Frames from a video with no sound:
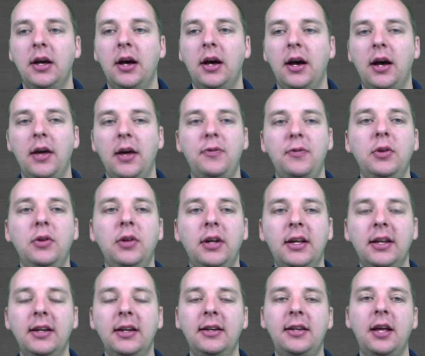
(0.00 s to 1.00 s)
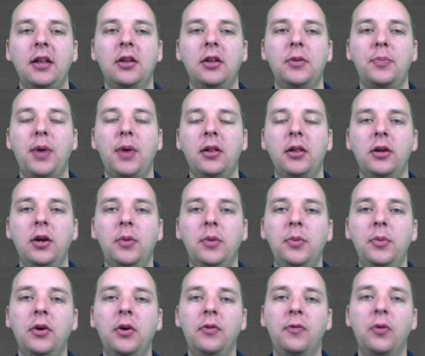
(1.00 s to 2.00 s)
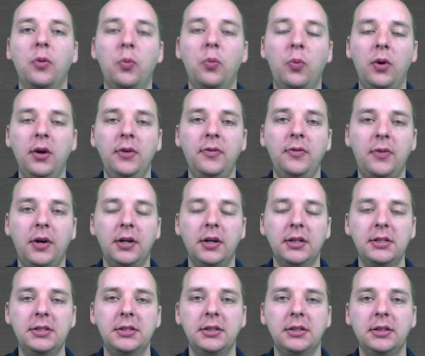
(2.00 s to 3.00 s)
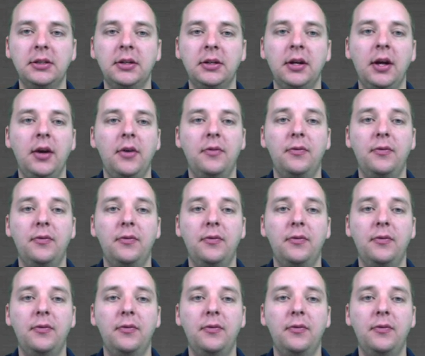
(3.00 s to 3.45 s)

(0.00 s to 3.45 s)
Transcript: Uh, if you look at a Taylor polynomial for one function